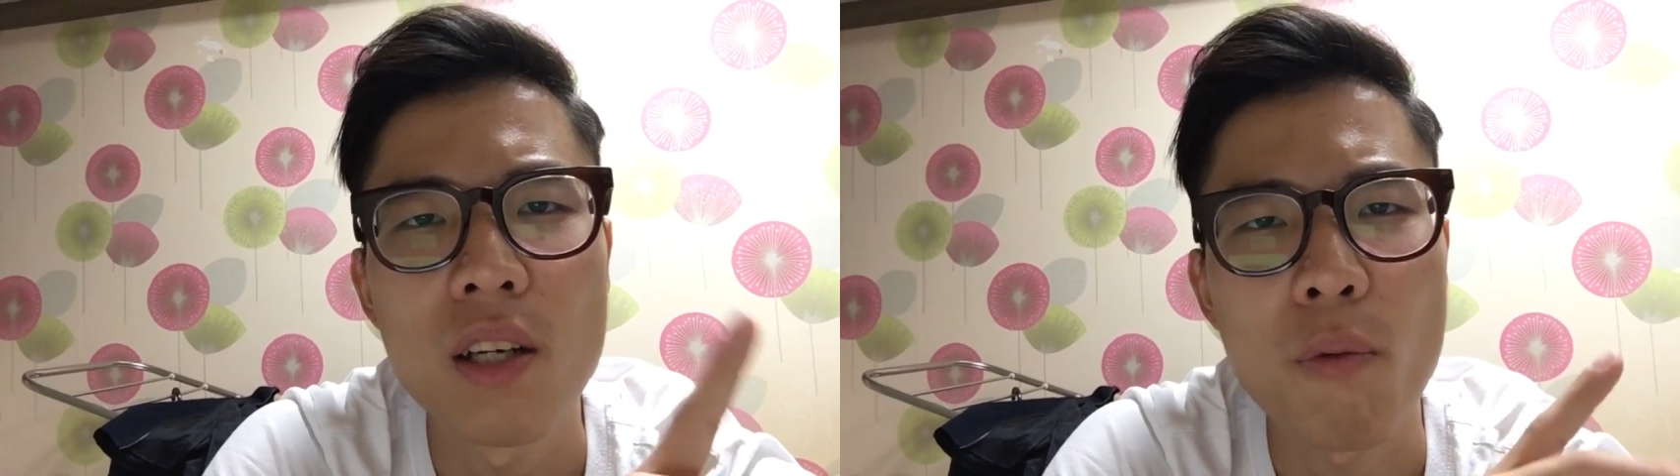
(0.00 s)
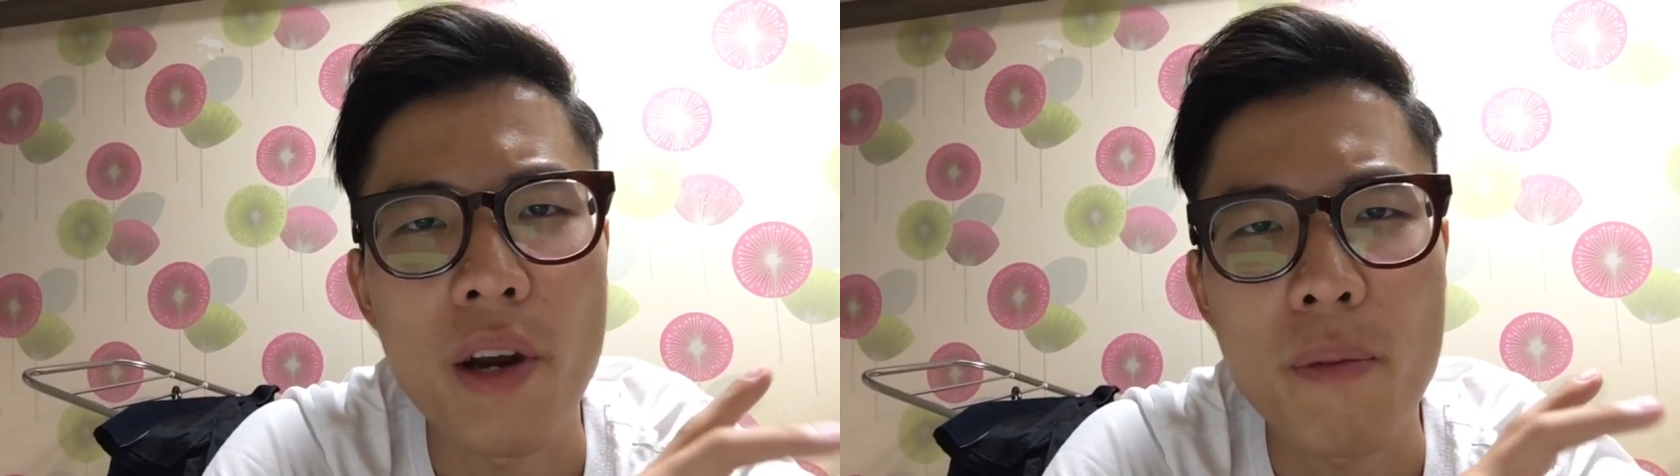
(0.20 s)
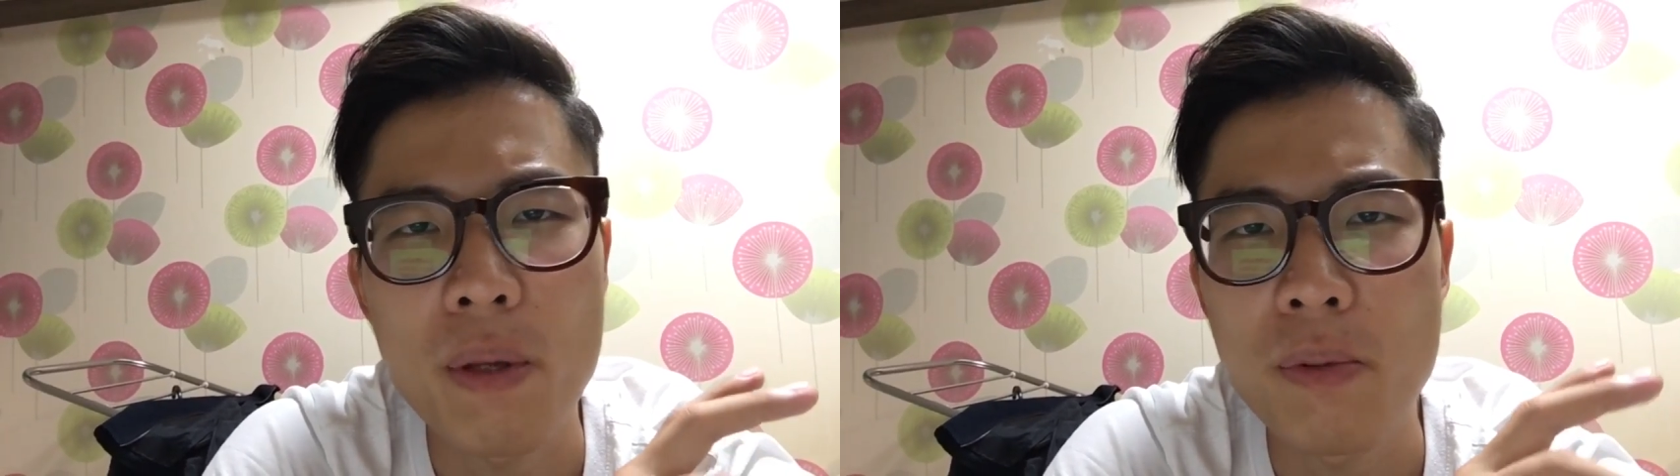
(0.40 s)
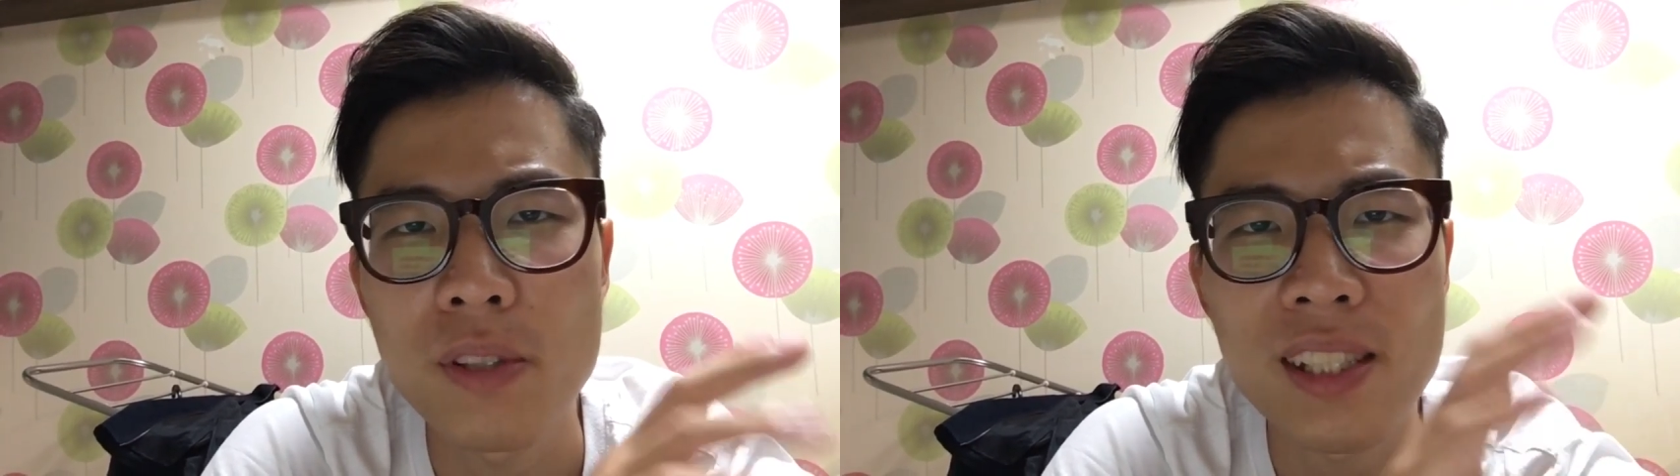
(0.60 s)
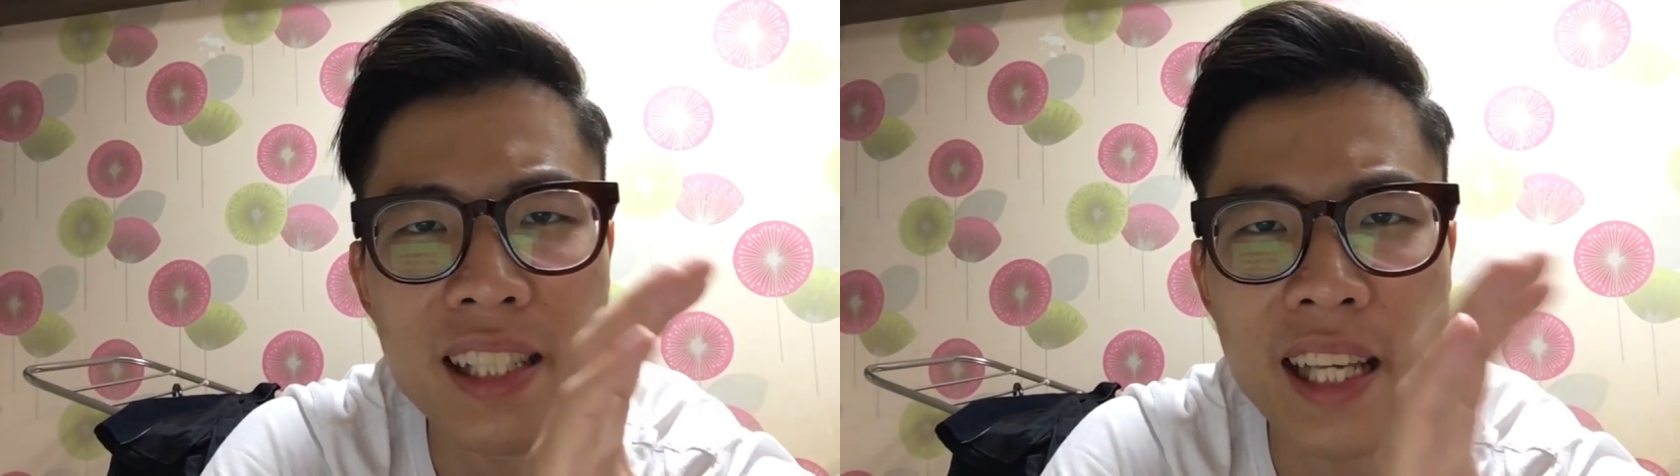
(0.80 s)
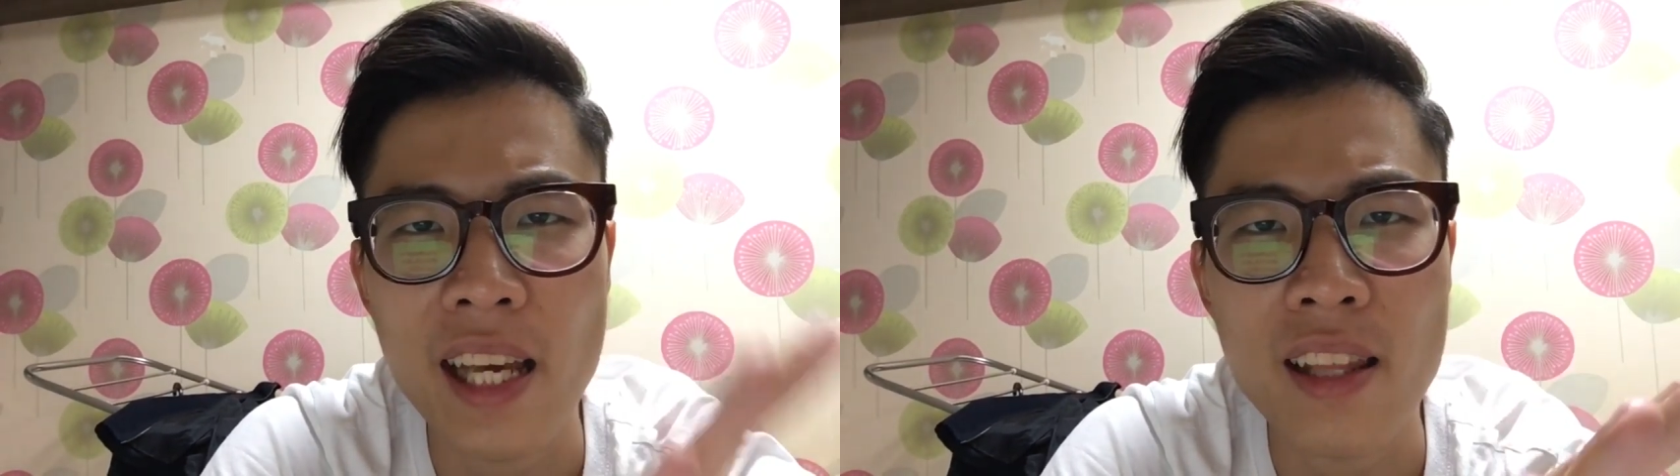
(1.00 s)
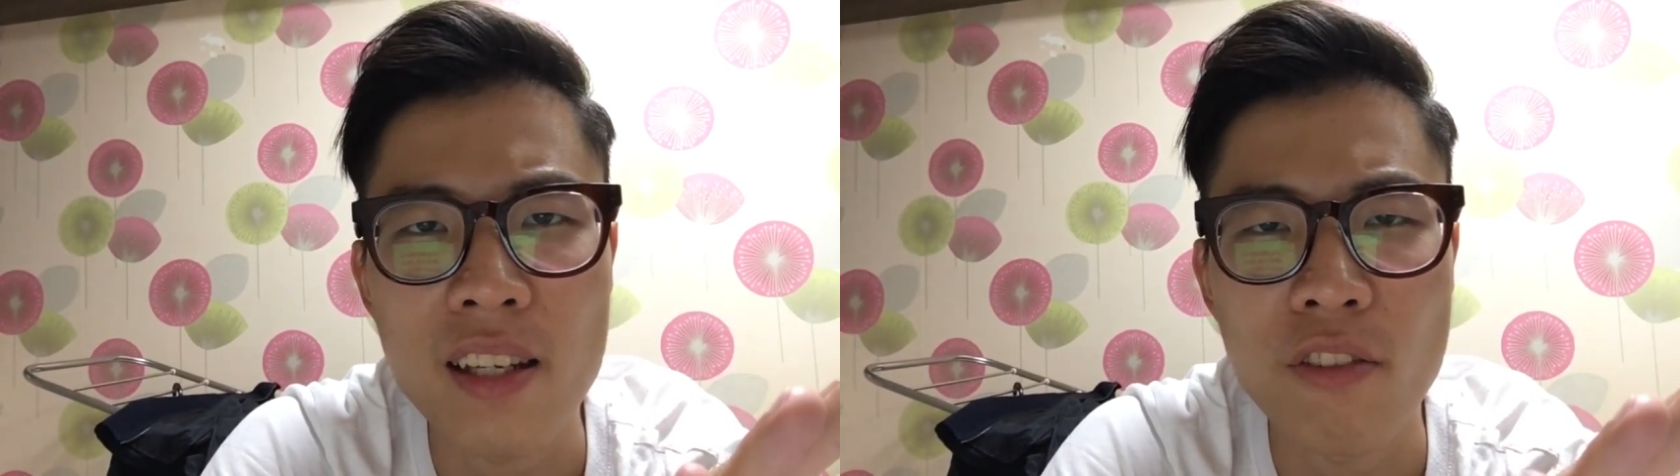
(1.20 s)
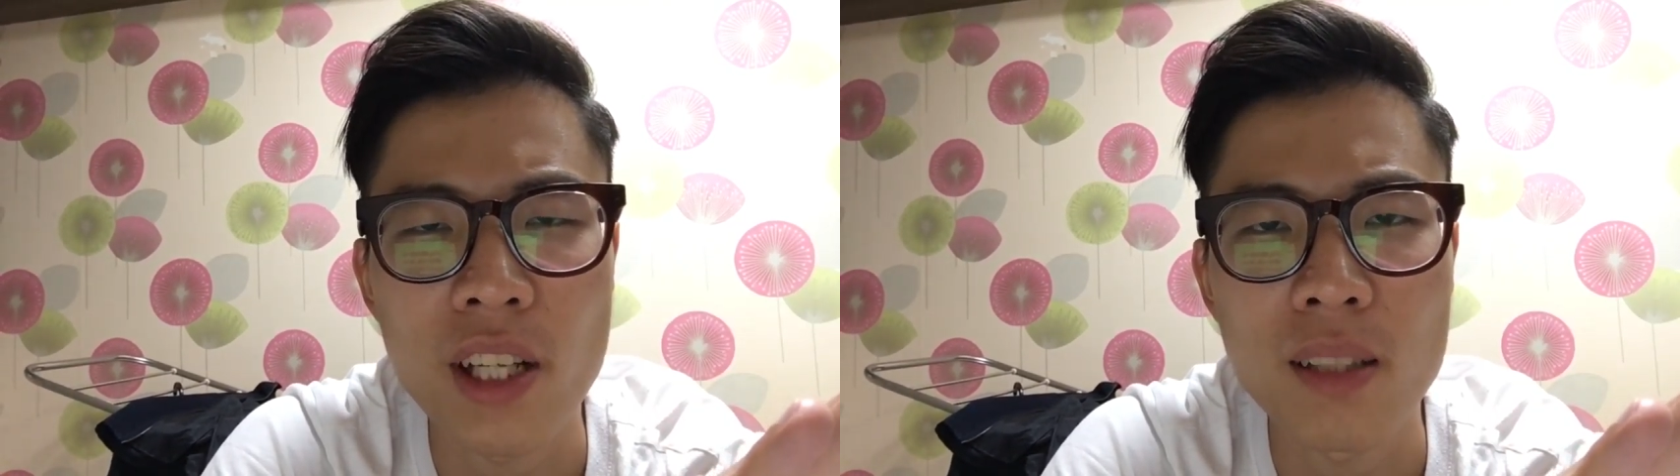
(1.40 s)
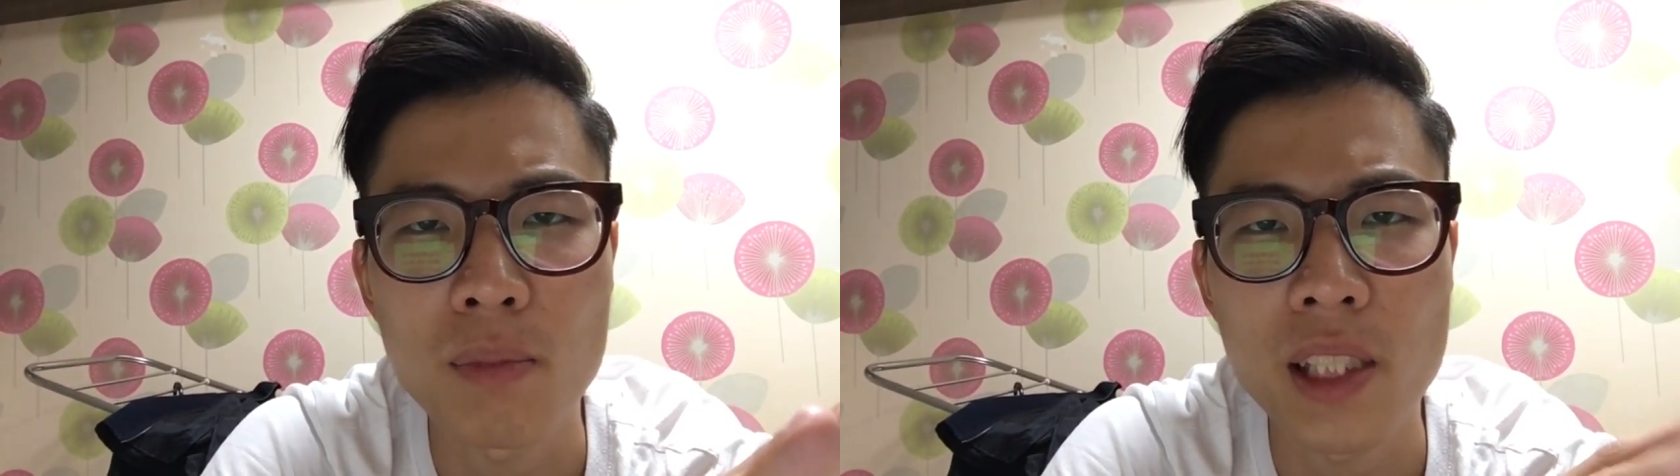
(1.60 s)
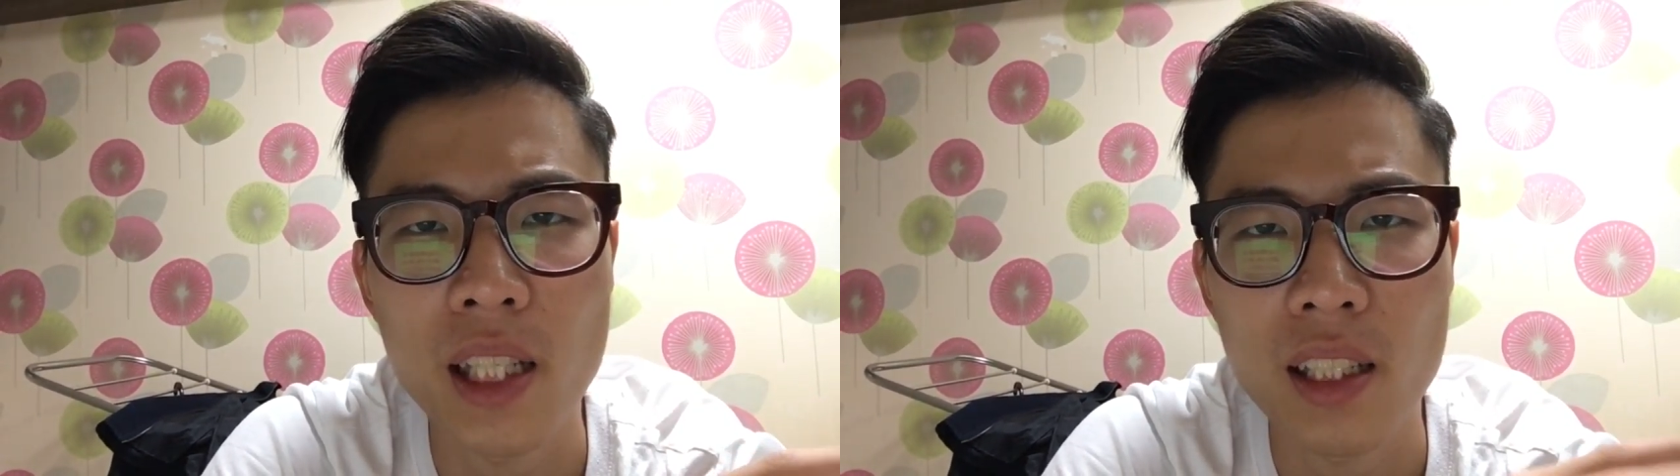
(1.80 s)
where people just gathered
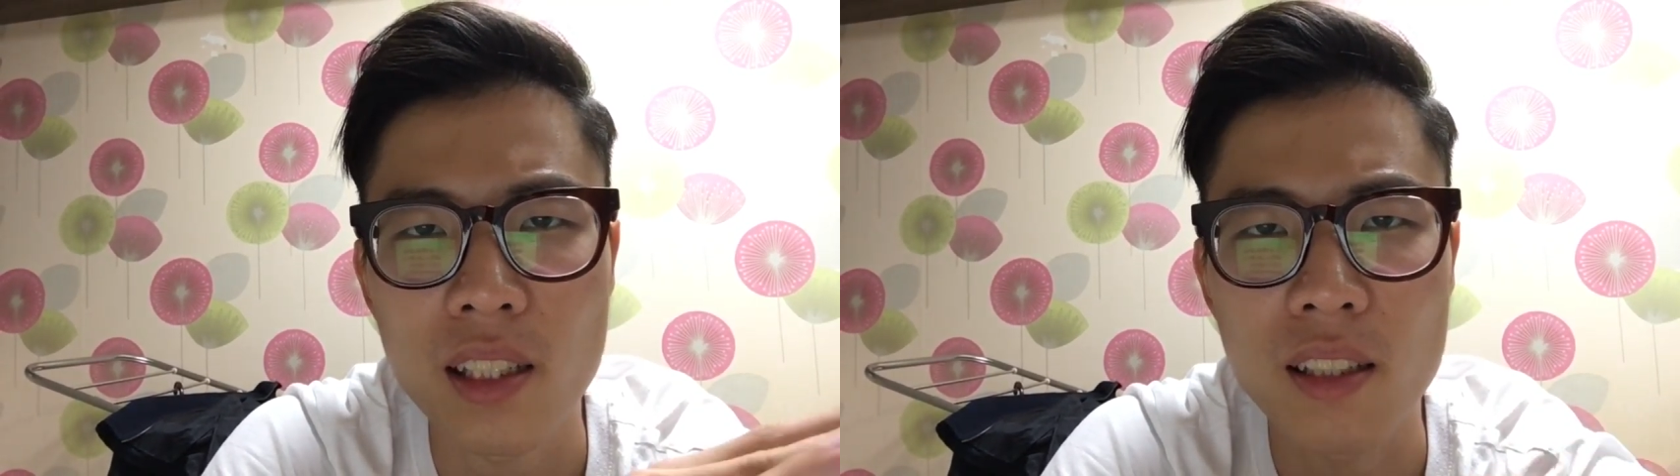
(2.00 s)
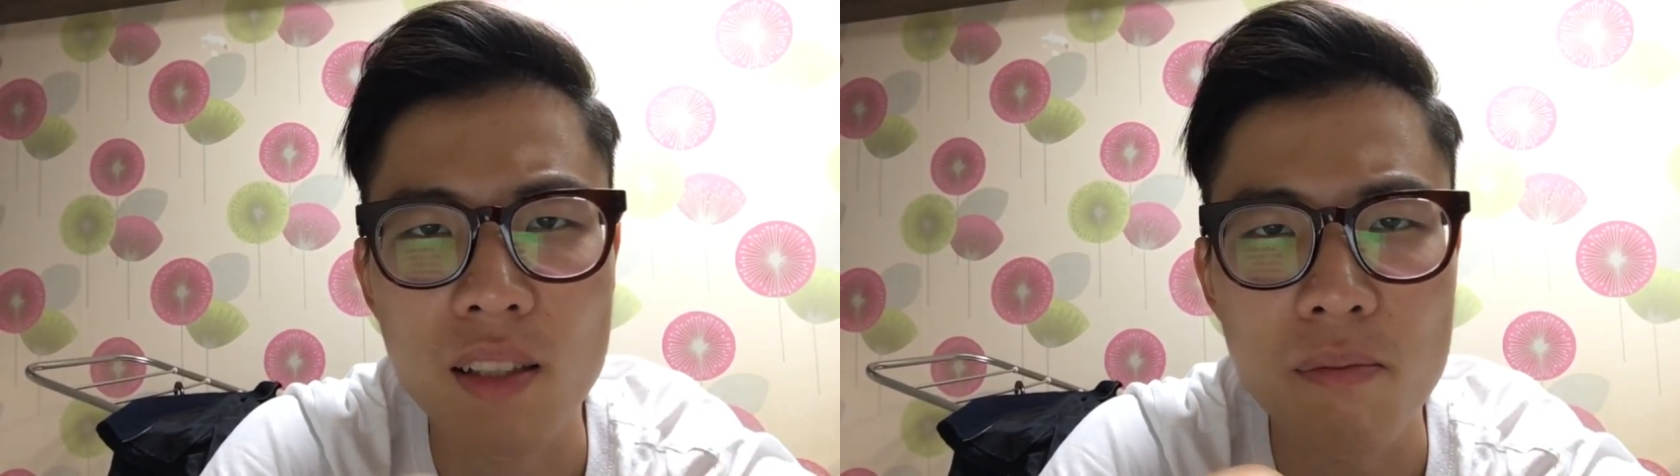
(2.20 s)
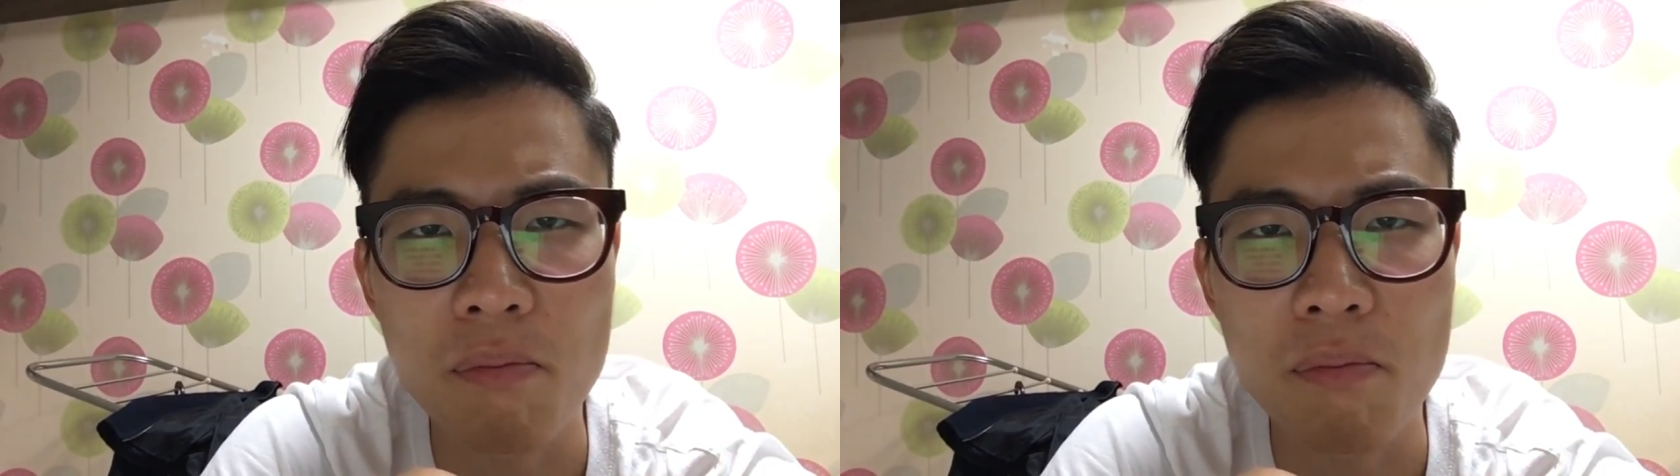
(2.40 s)
randomly at a